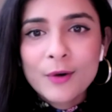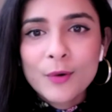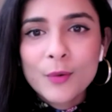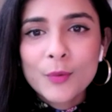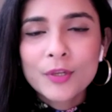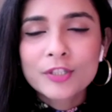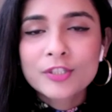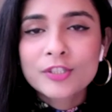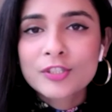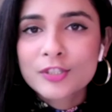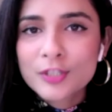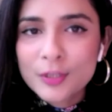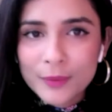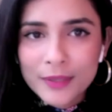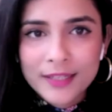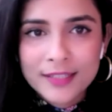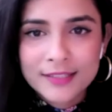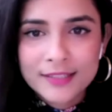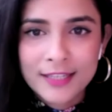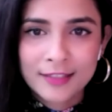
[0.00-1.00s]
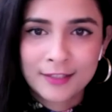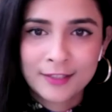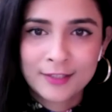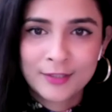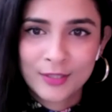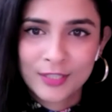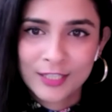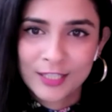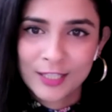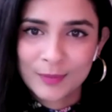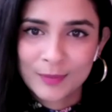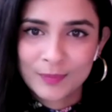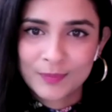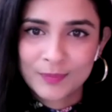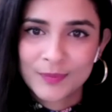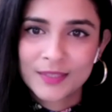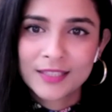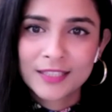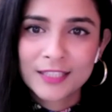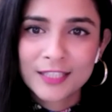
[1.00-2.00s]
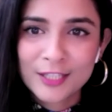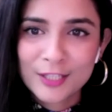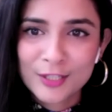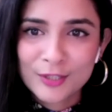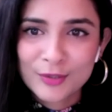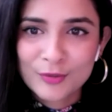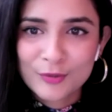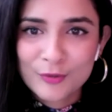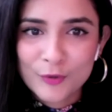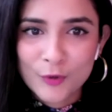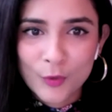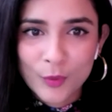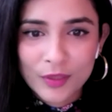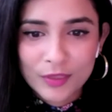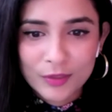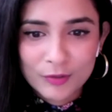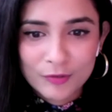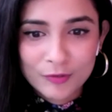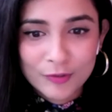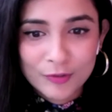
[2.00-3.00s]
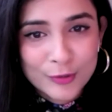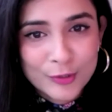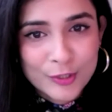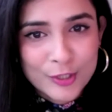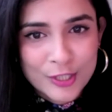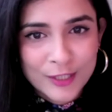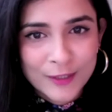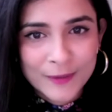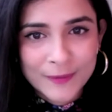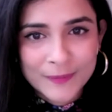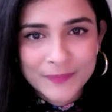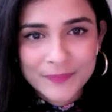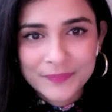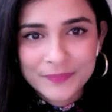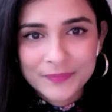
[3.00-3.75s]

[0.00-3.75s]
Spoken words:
we're so excited to keep seeing you grow in the future.